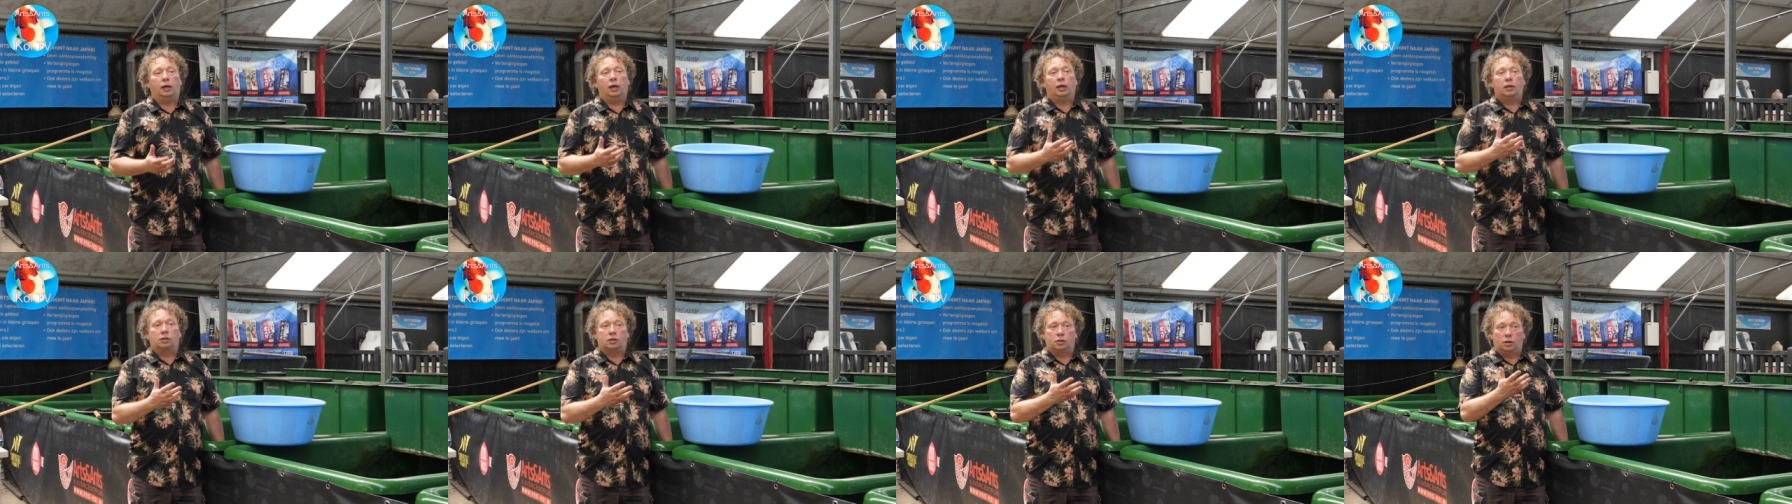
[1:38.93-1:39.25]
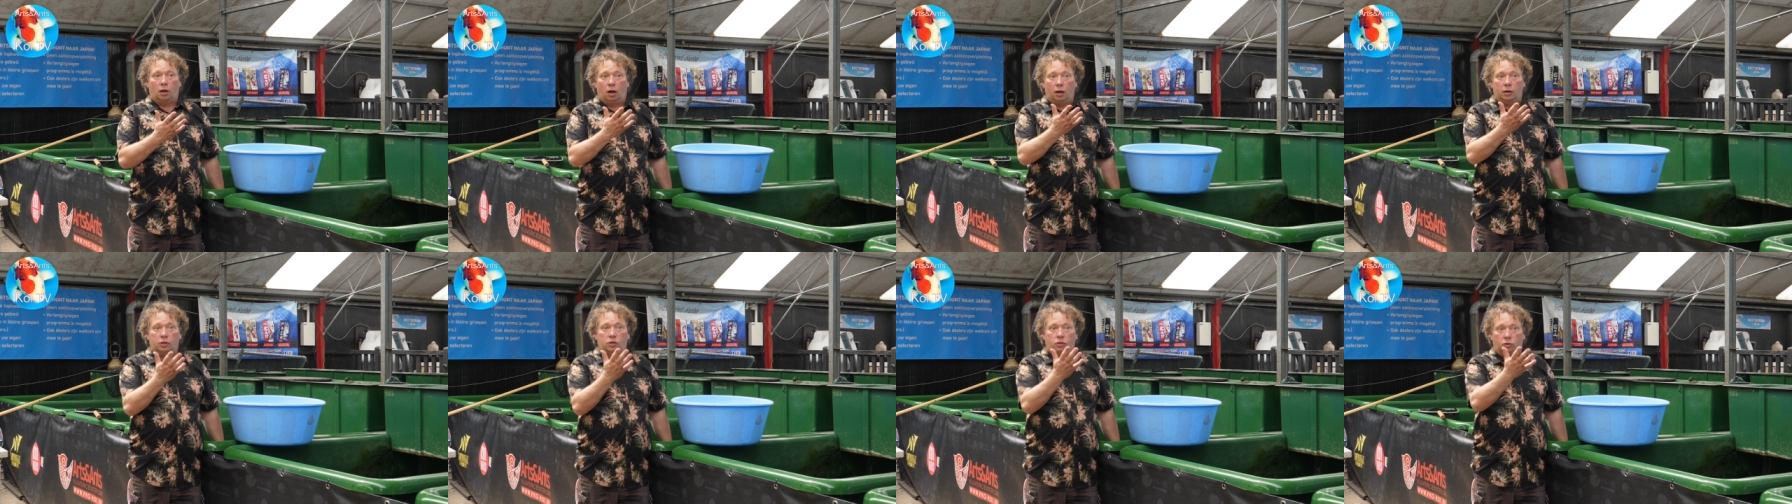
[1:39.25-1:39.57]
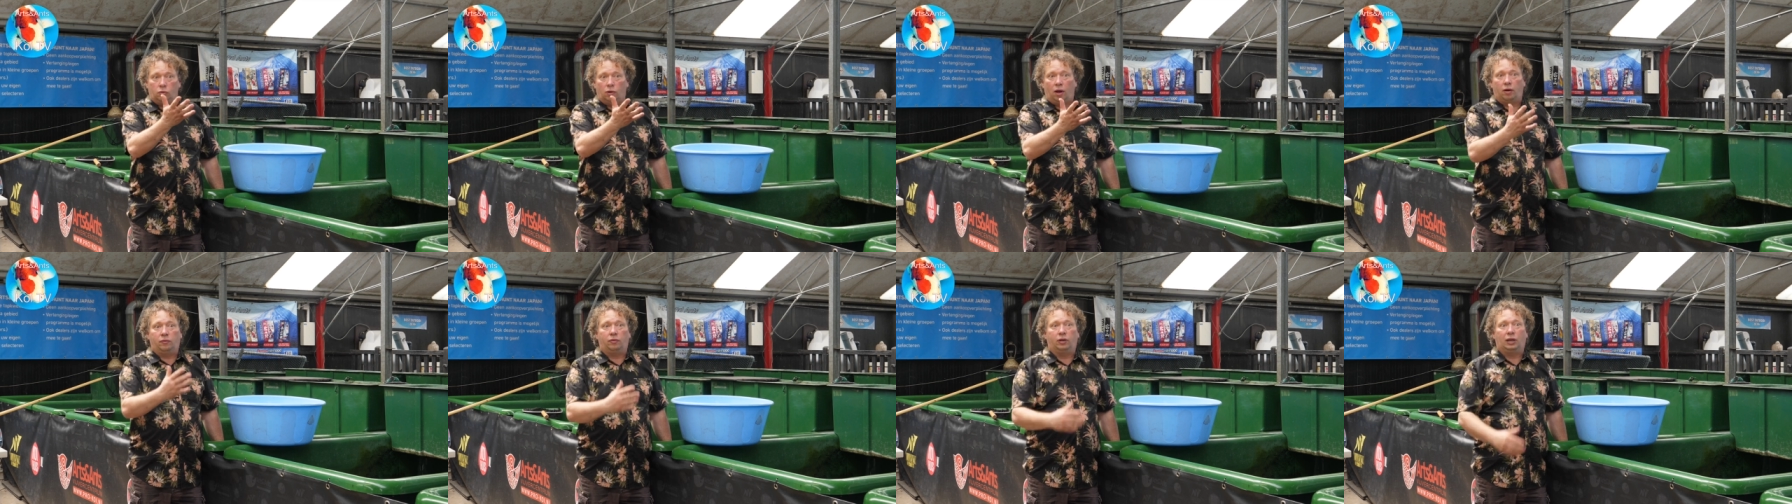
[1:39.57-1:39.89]
it's nice
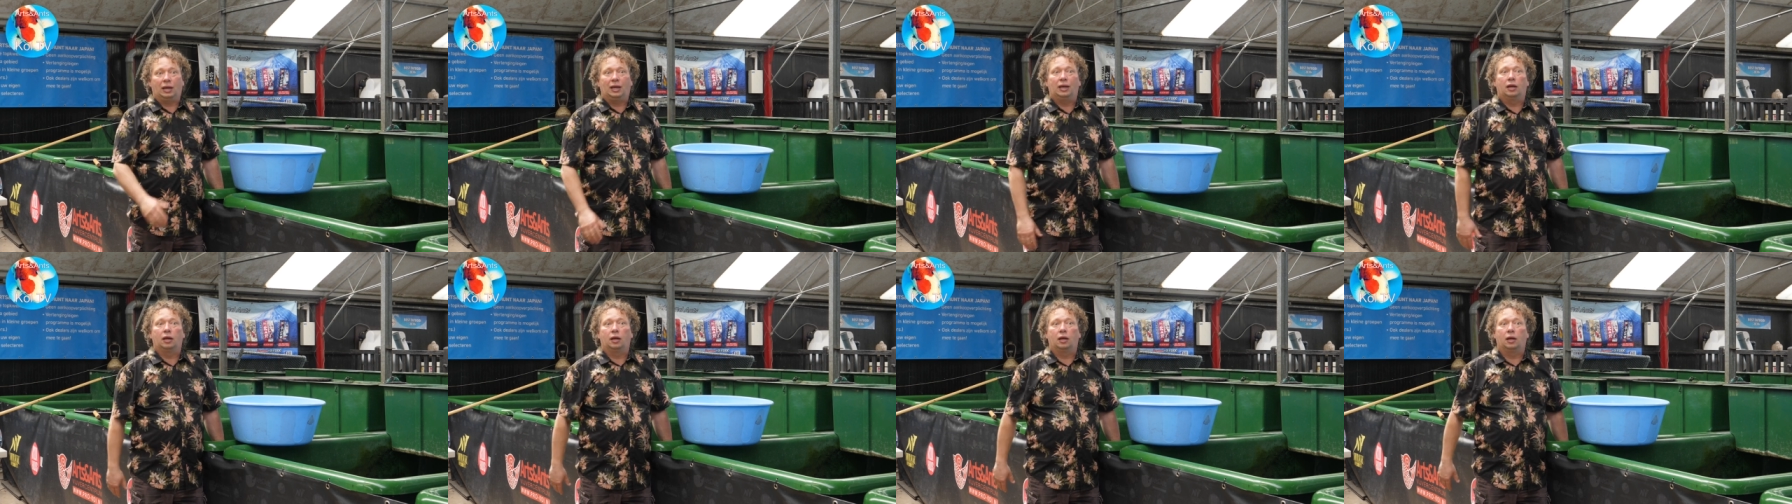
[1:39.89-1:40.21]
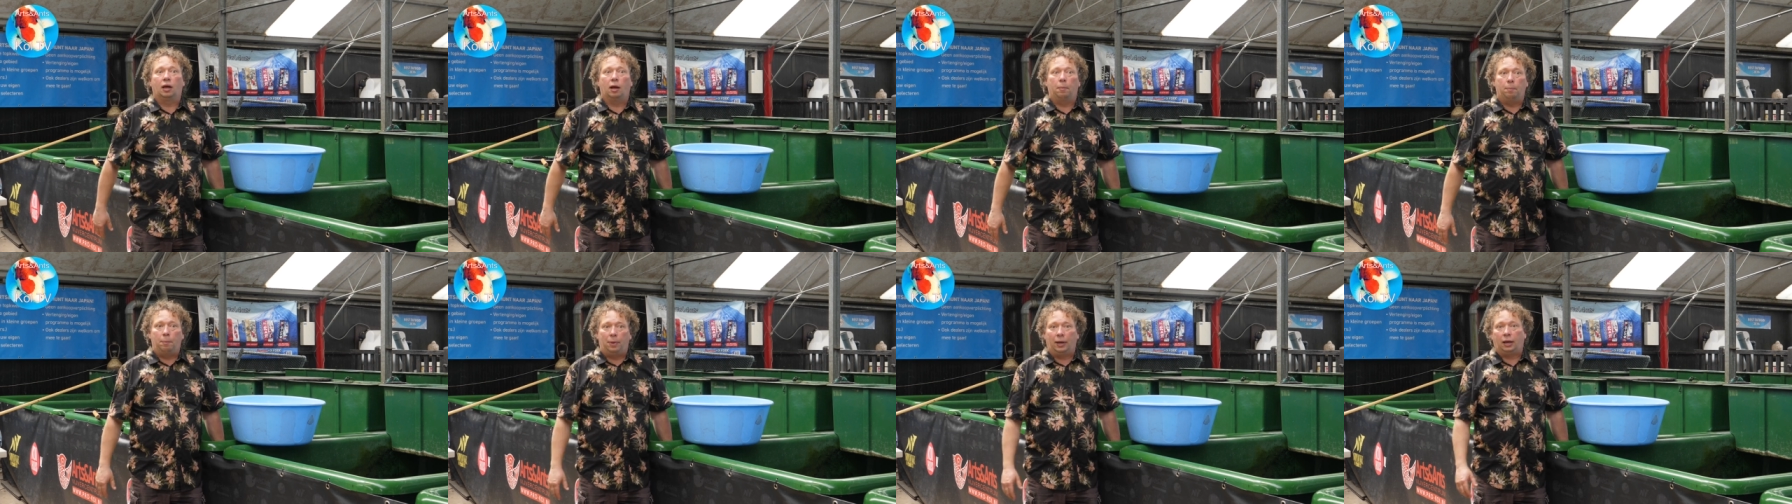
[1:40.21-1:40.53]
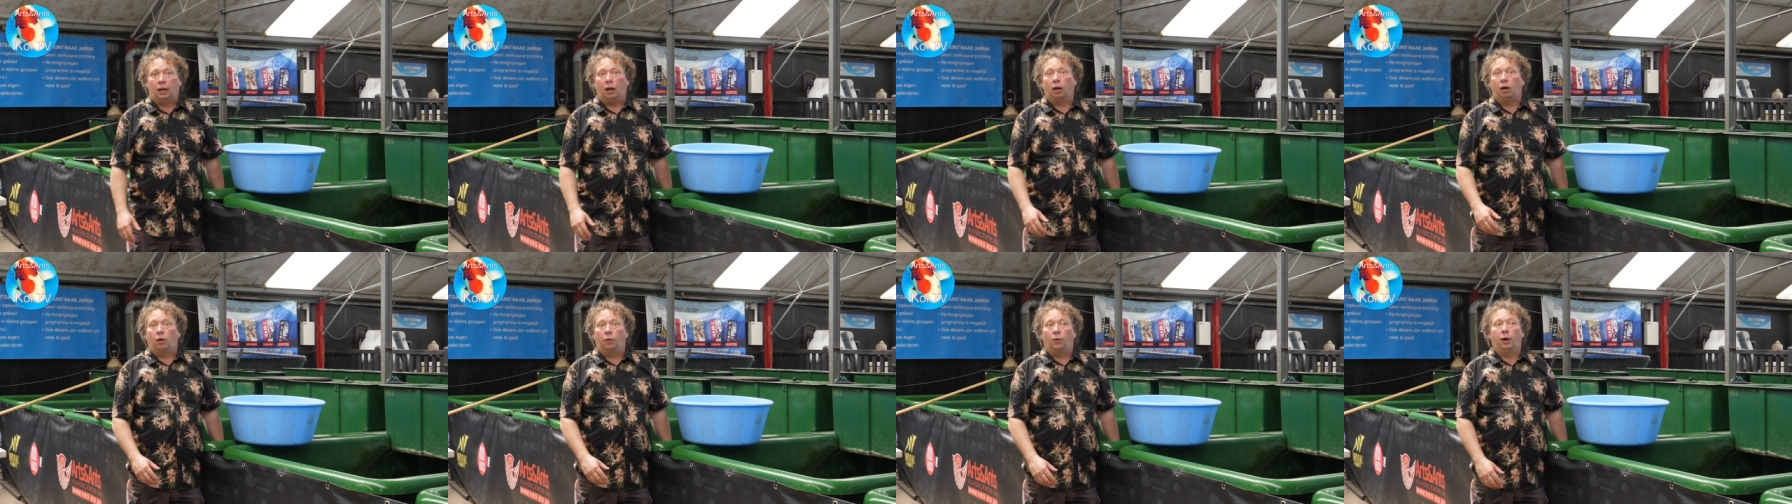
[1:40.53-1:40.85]
to have it in a
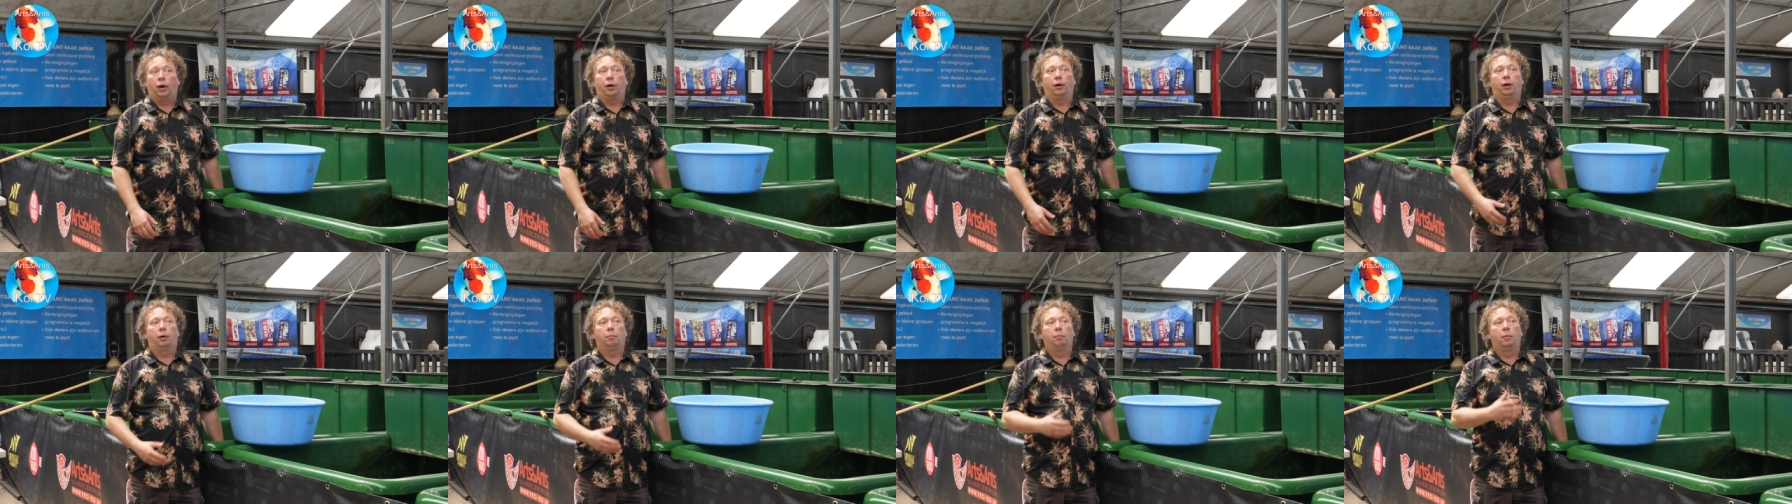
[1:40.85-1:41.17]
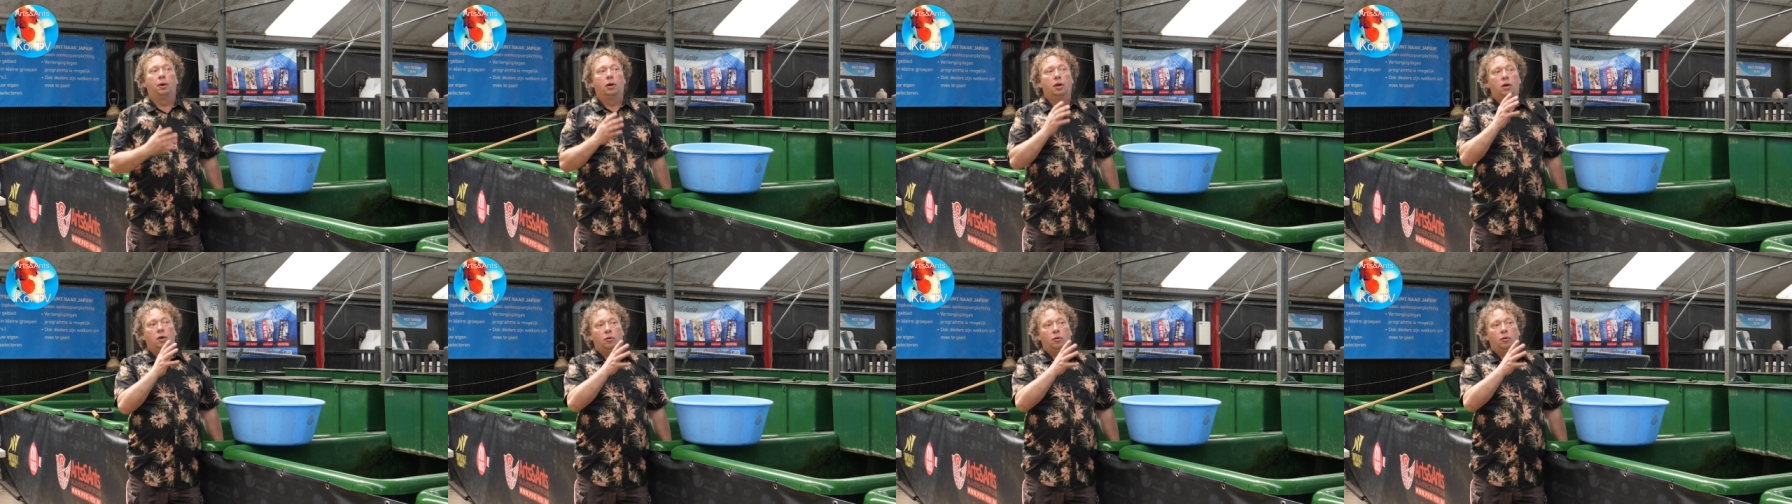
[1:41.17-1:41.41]
big aquarium.